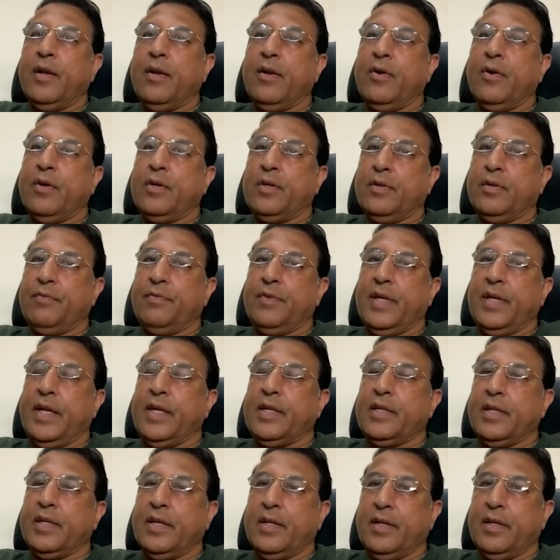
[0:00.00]
a lot of
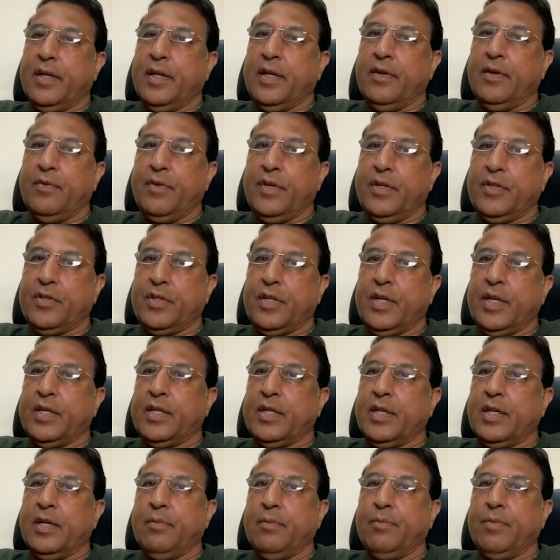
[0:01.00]
data, enriched
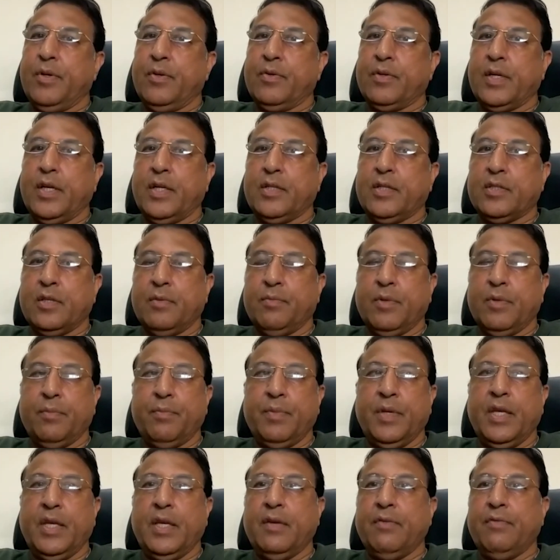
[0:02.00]
data about customer
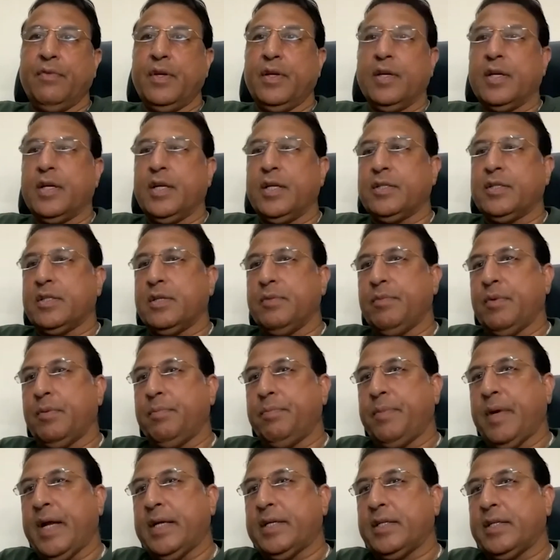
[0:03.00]
behavior, customer
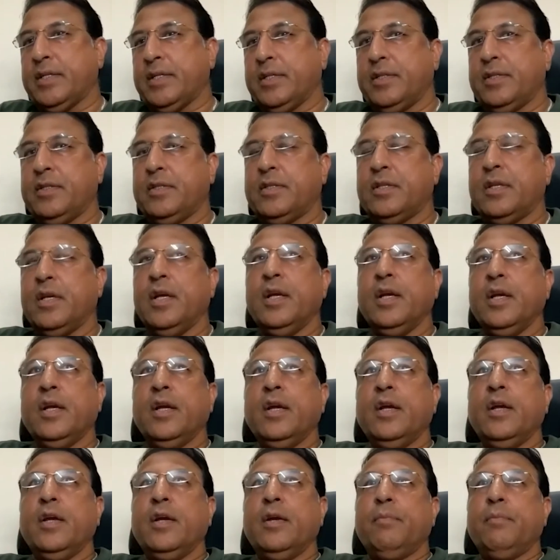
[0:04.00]
patterns,
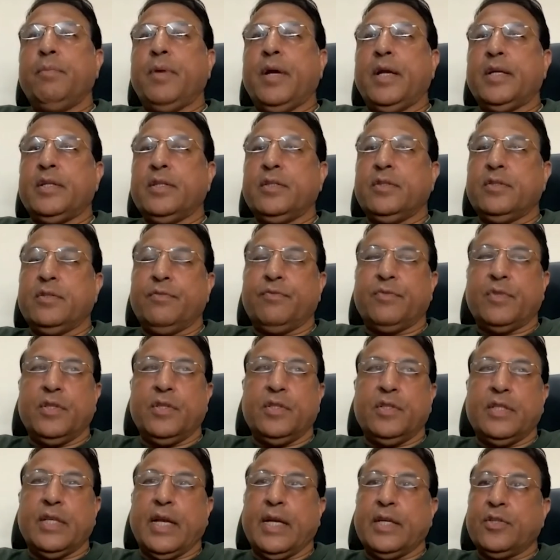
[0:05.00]
patterns of
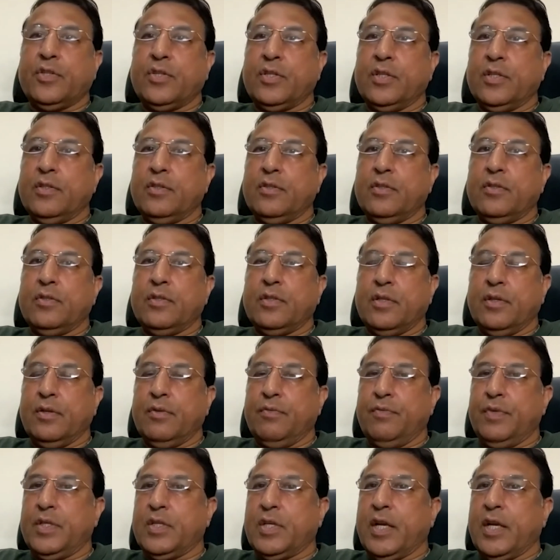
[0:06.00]
transactions, uh,
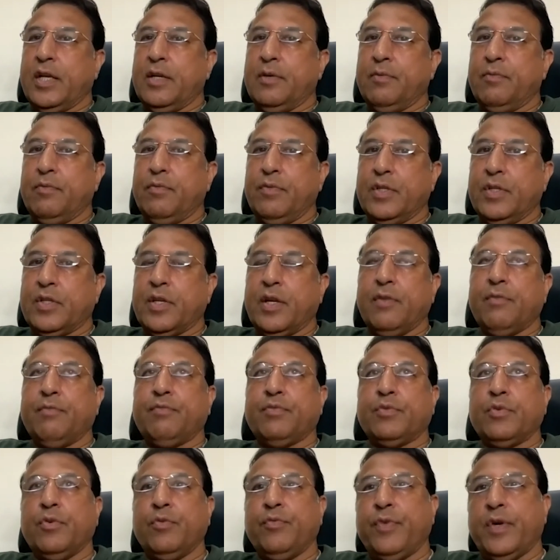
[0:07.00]
which can which have
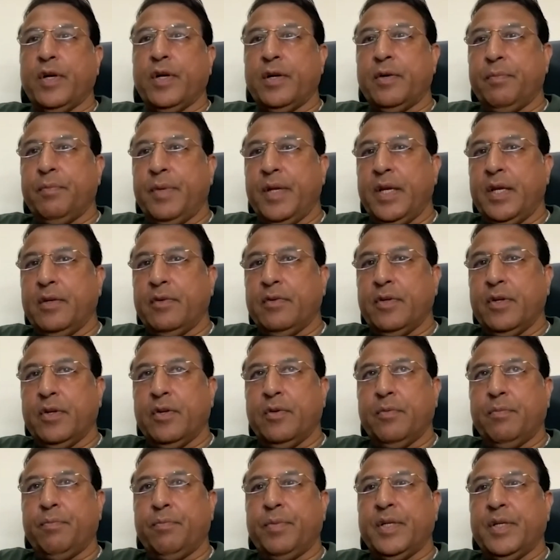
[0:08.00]
so far been you
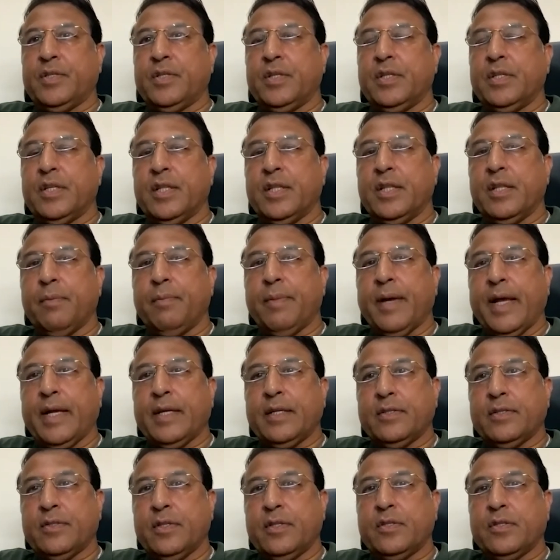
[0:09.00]
know present in the
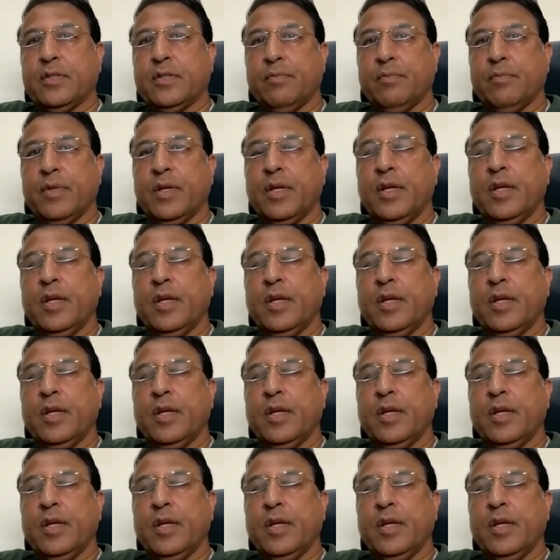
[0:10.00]
bank system.